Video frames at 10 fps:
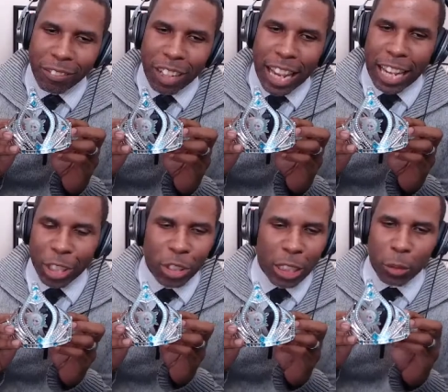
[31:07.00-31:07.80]
And
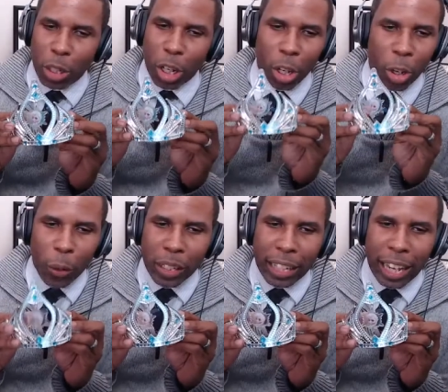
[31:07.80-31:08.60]
you just want to
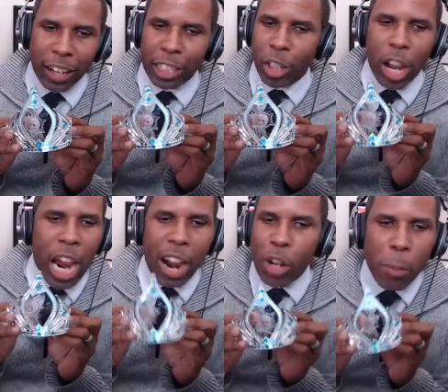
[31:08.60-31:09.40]
lower it down. And so
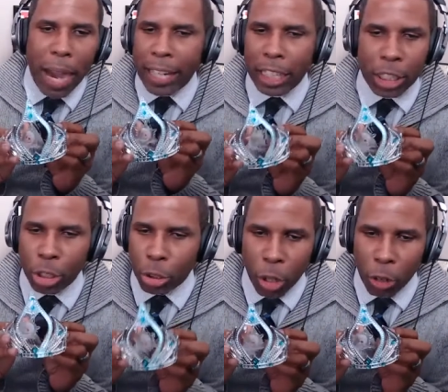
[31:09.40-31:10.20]
everybody gets
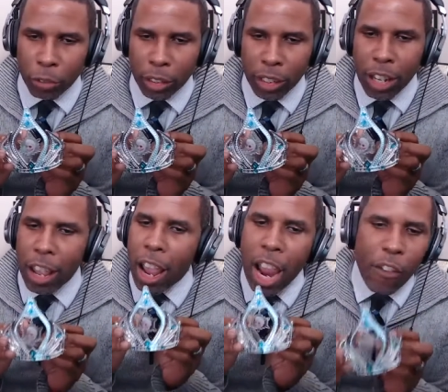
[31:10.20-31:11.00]
a trophy.
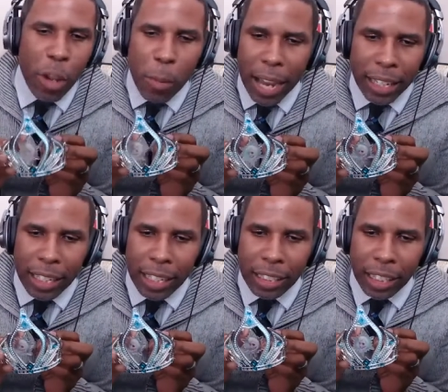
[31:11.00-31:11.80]
Everybody
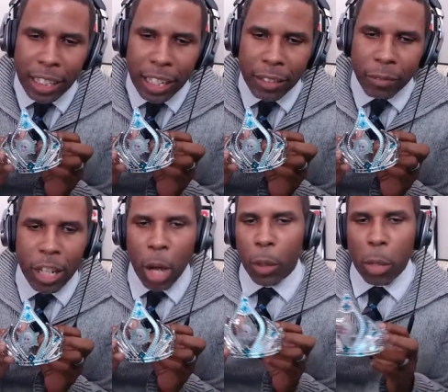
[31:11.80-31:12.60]
gets in.
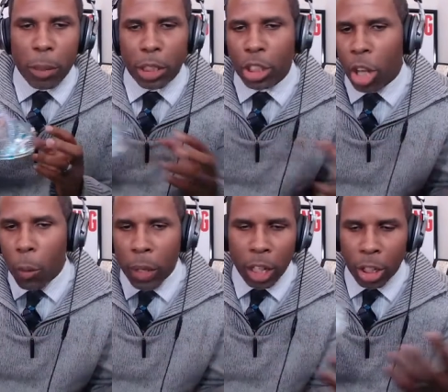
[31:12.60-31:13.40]
And we could be
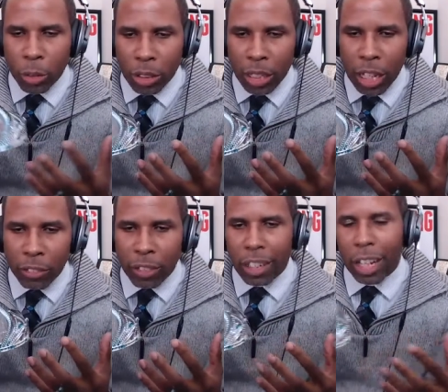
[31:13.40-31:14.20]
so
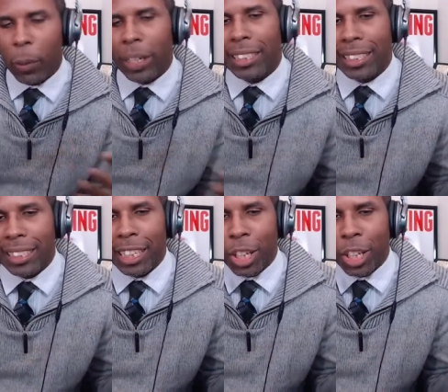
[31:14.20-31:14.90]
inclusive. And we could just sing